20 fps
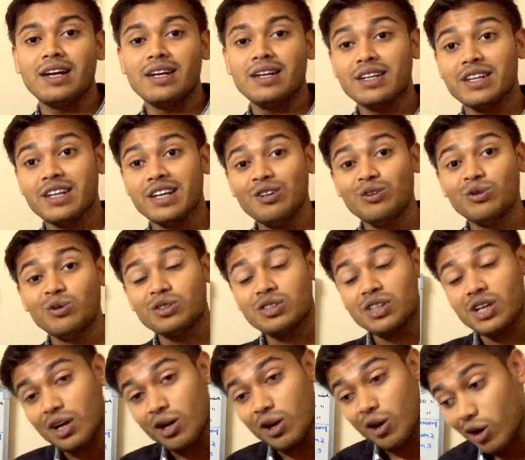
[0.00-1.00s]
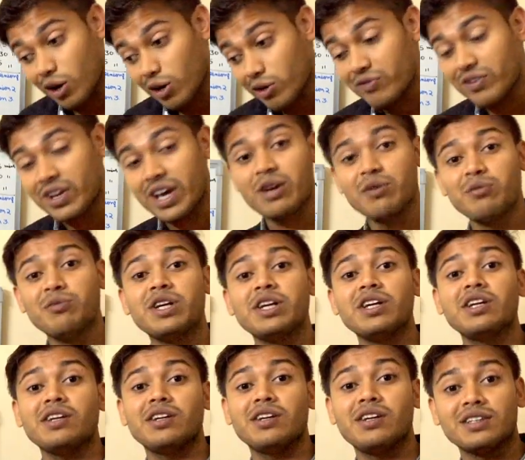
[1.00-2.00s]
and they lose a lot of
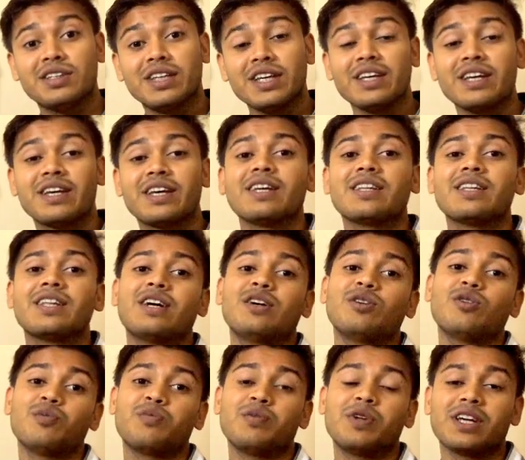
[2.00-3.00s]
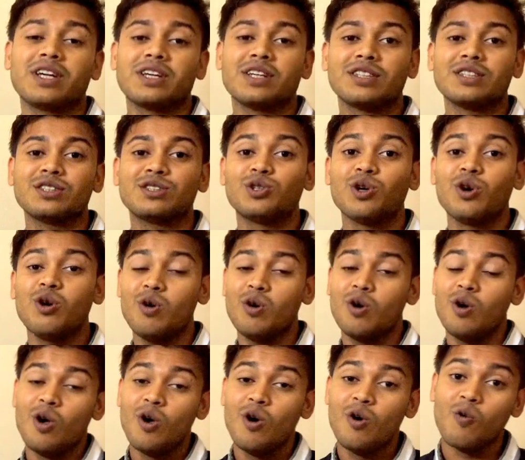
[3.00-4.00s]
time in thinking that opening.
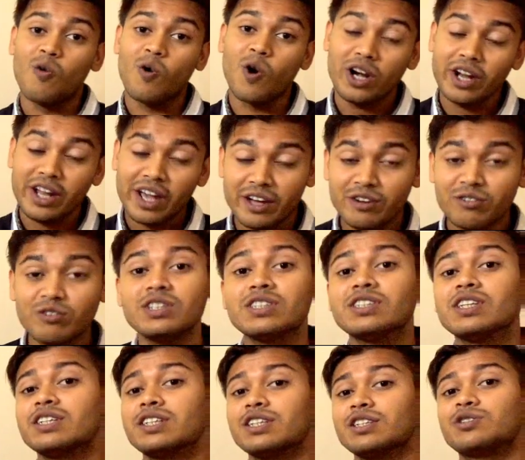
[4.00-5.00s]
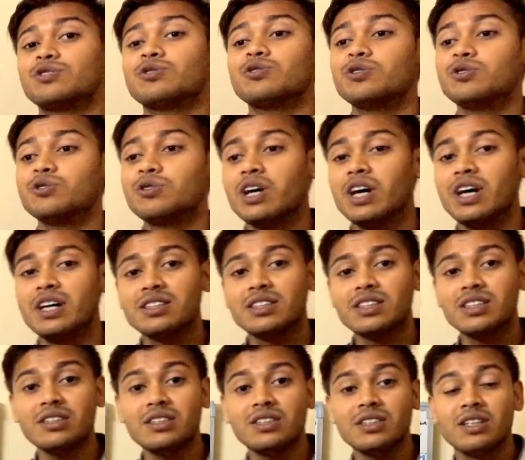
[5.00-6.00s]
So what I would suggest to you
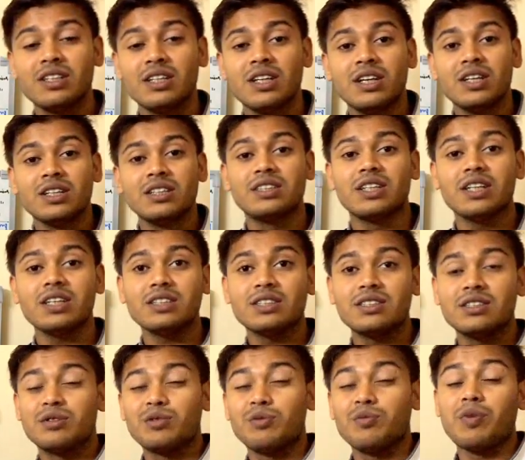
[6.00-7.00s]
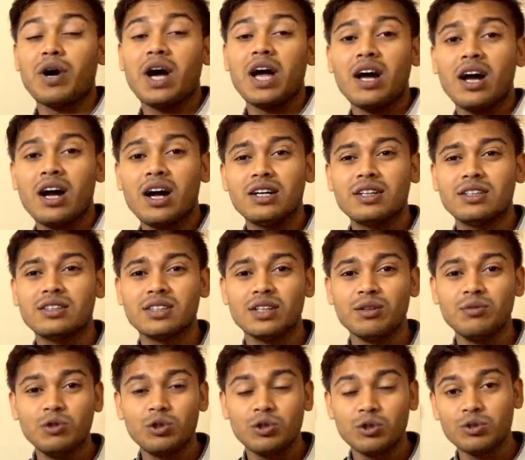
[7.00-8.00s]
guys is, just by
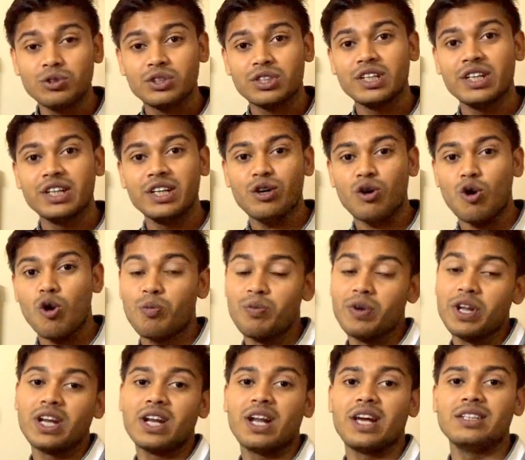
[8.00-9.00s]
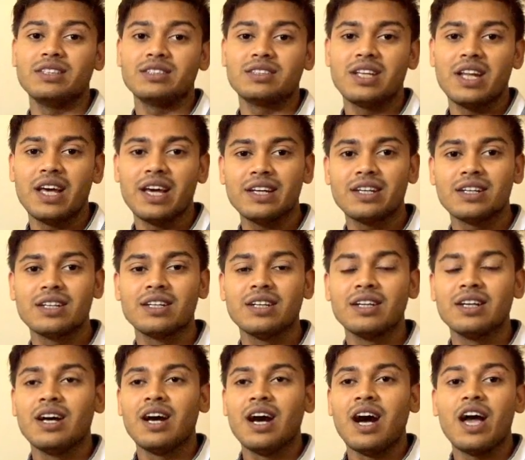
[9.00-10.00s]
heart some 2-3 opening lines,
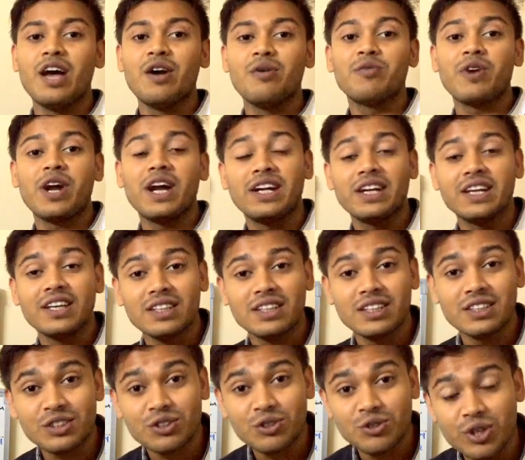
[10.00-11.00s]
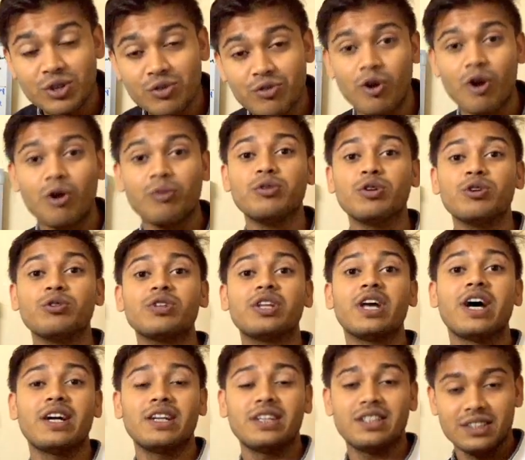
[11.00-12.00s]
like I am writing this to inform
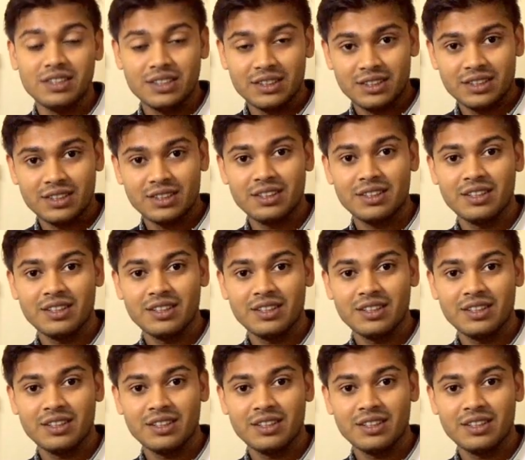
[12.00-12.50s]
you that,